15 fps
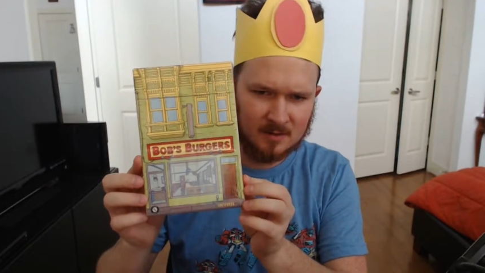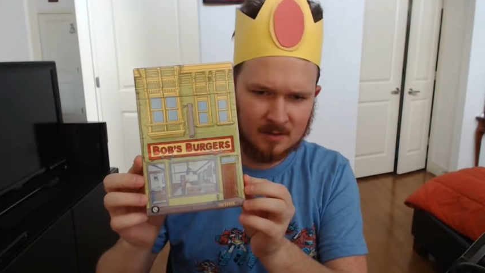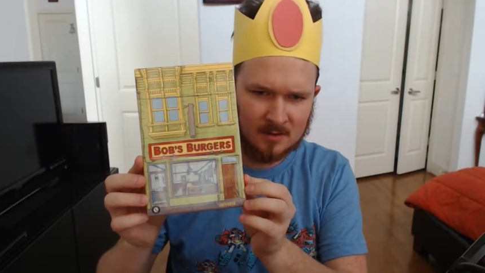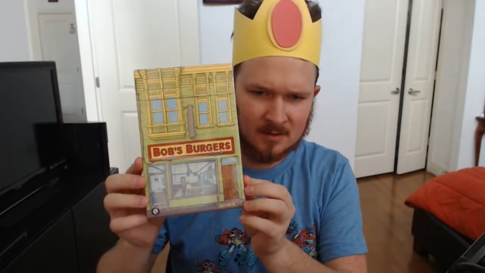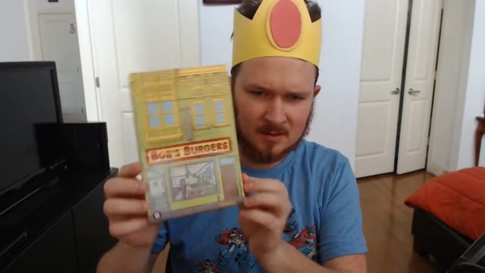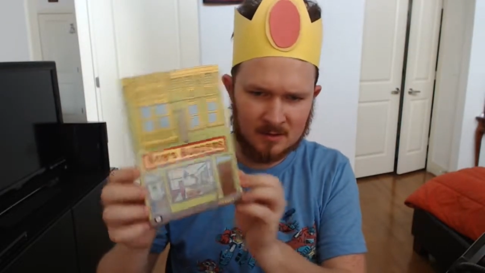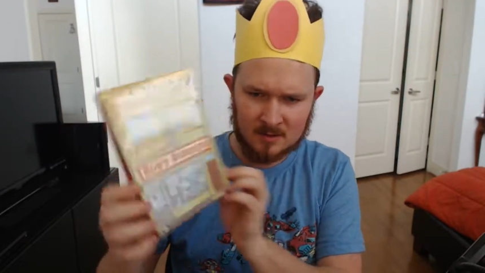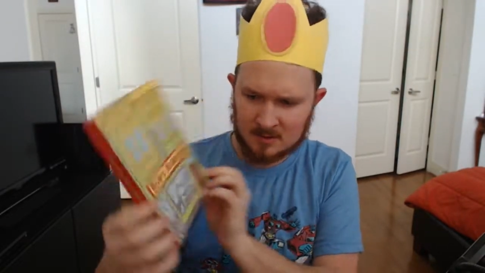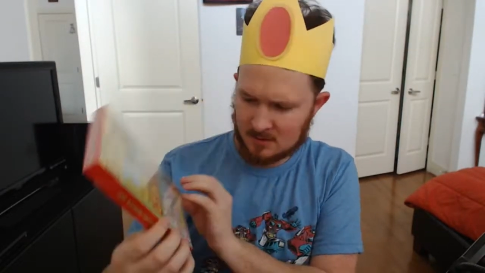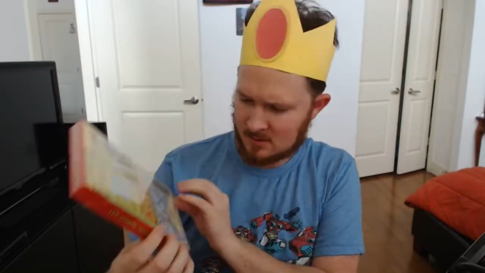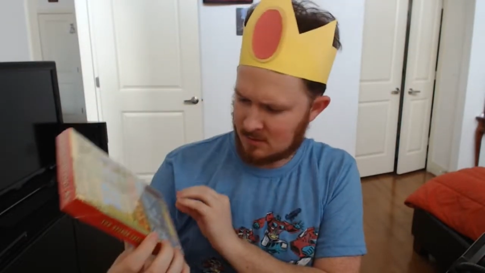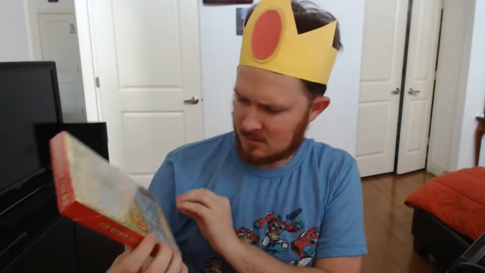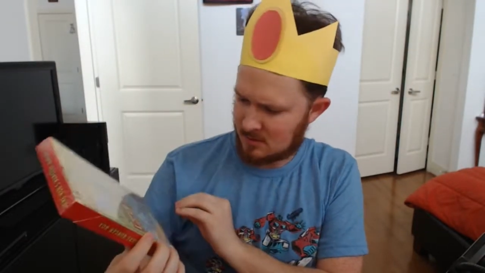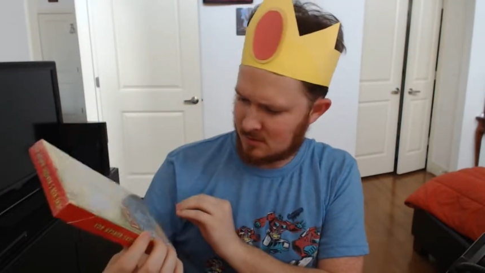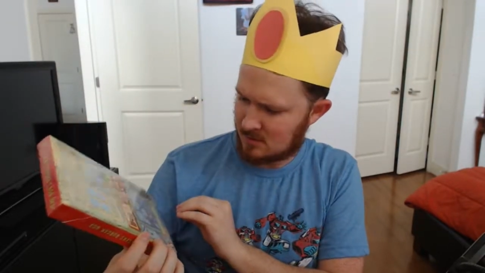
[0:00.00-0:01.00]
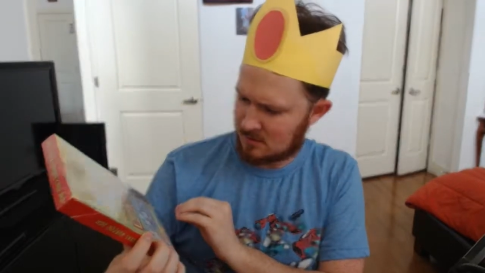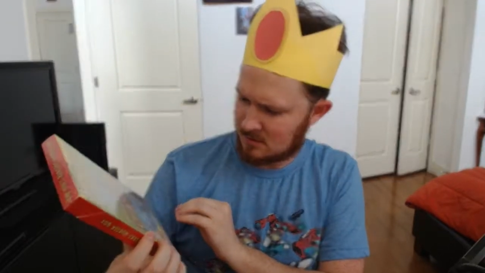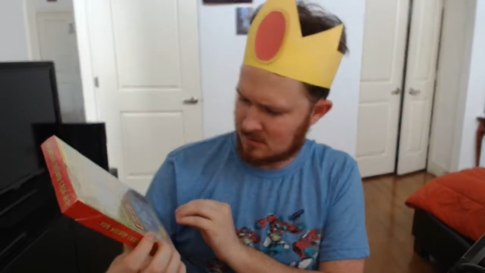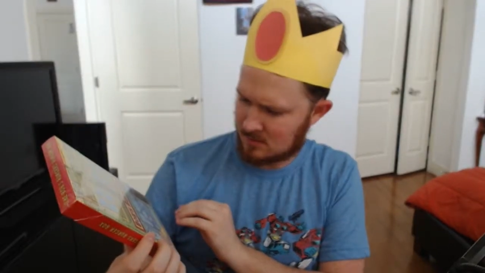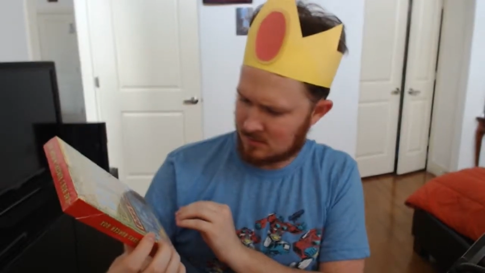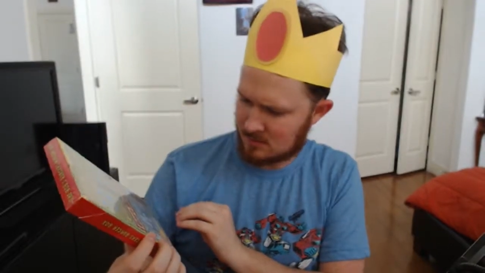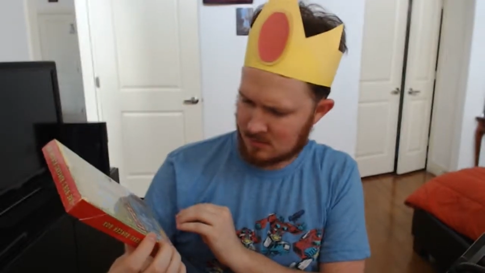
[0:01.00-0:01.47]

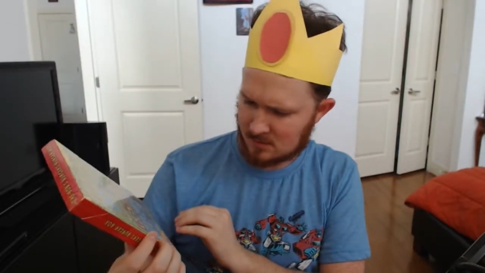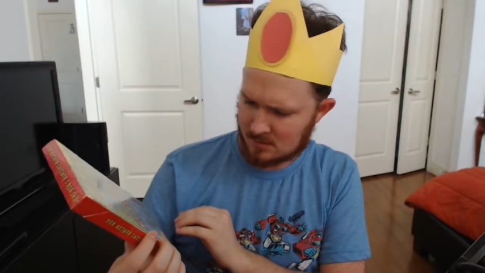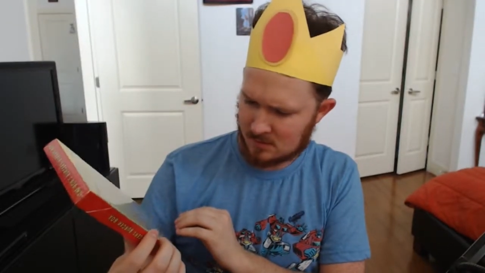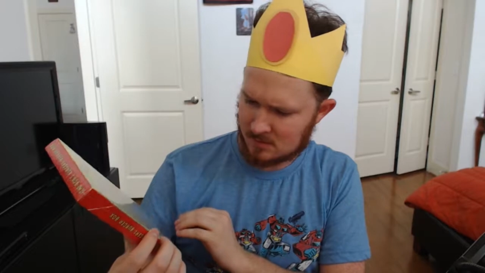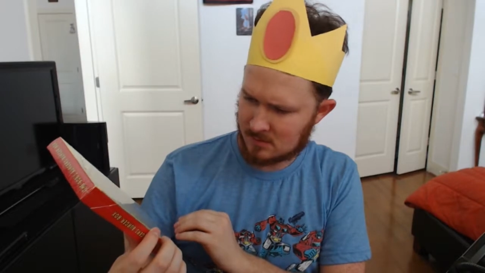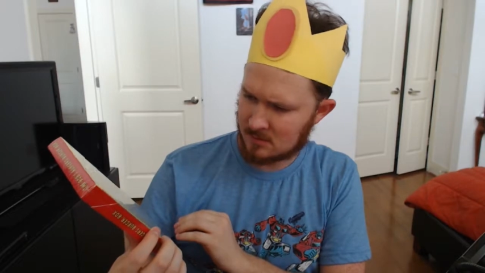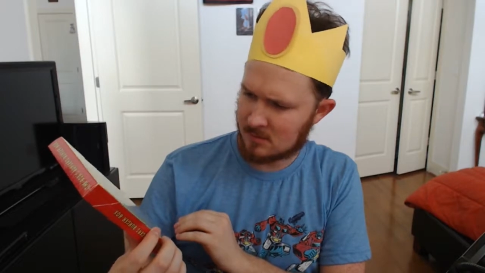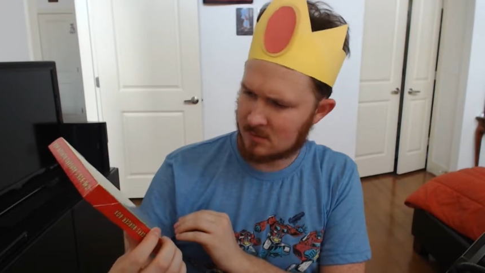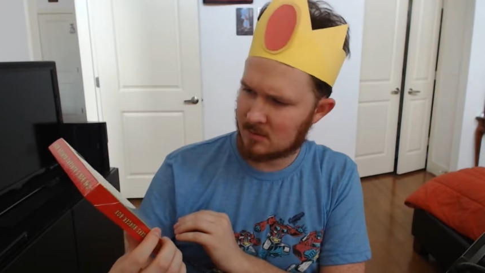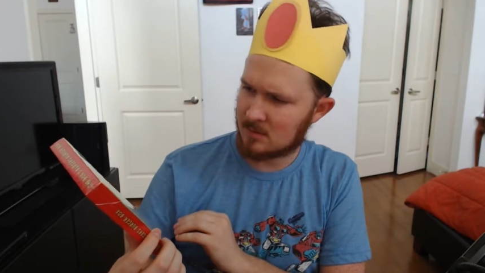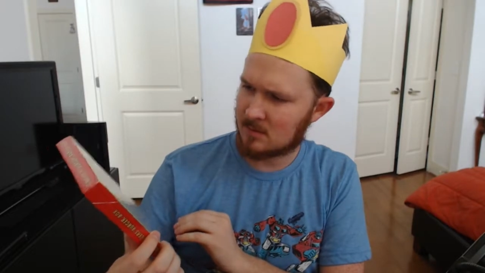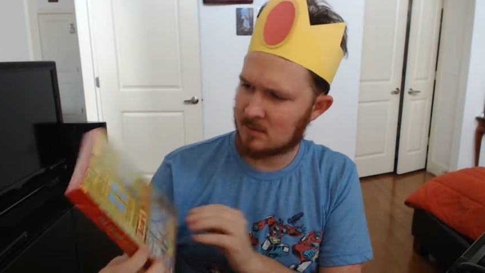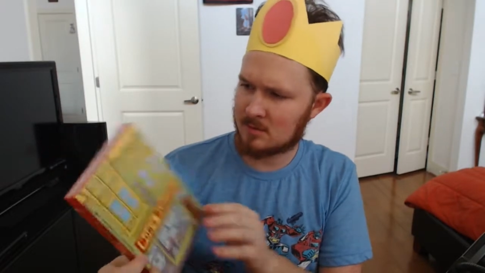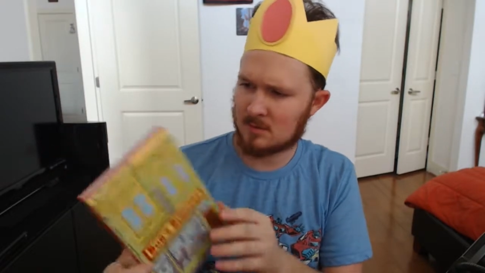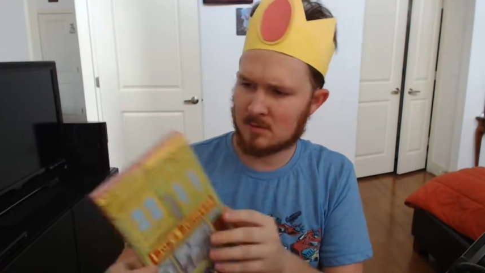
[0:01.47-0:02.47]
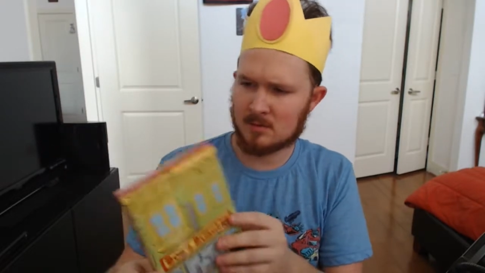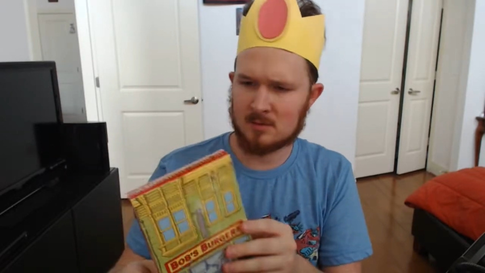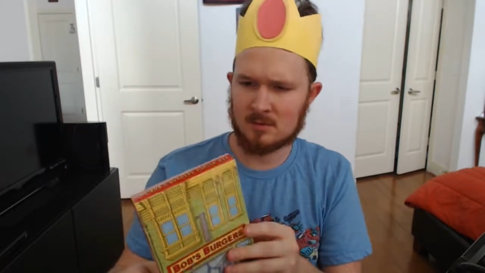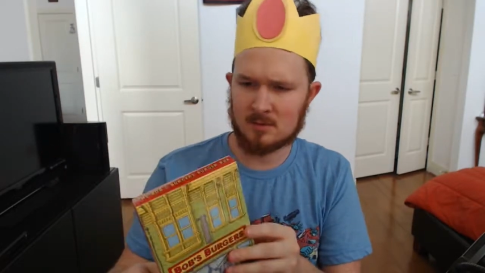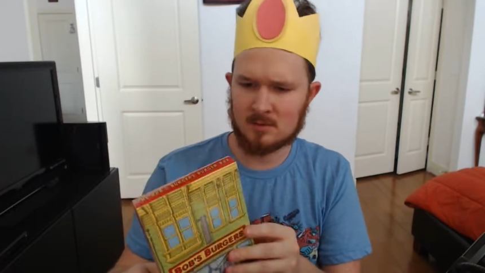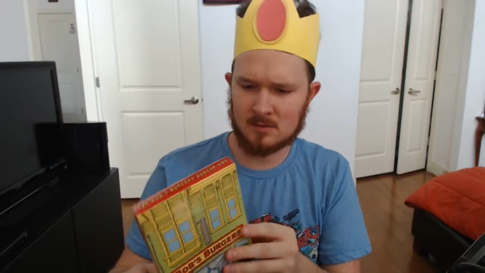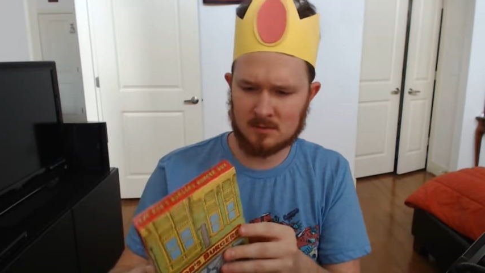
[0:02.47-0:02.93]

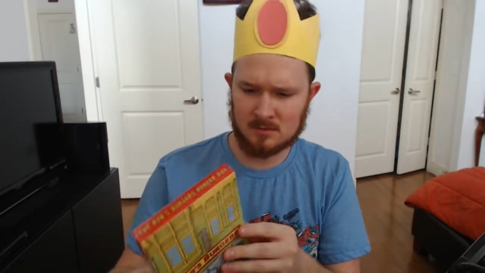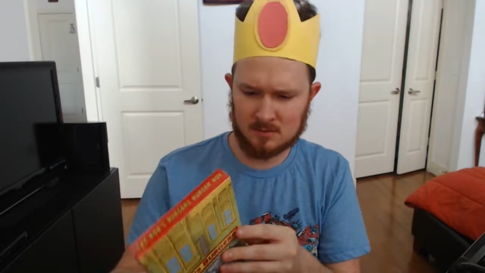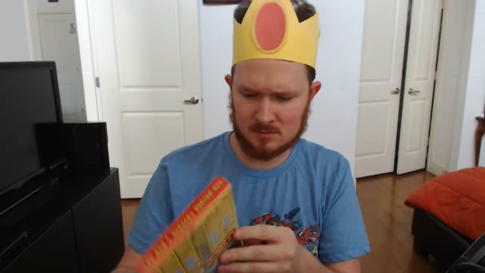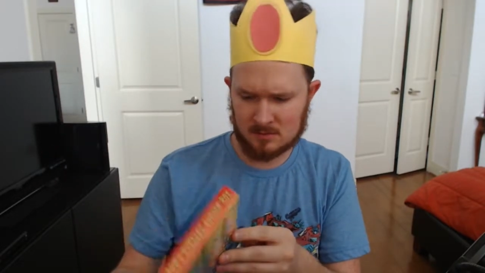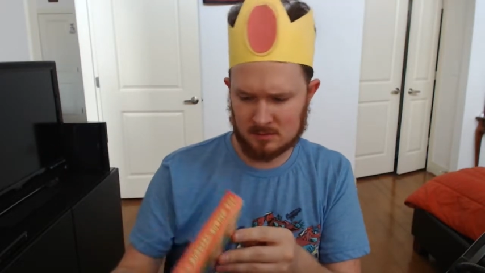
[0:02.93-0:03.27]
Nothing is said.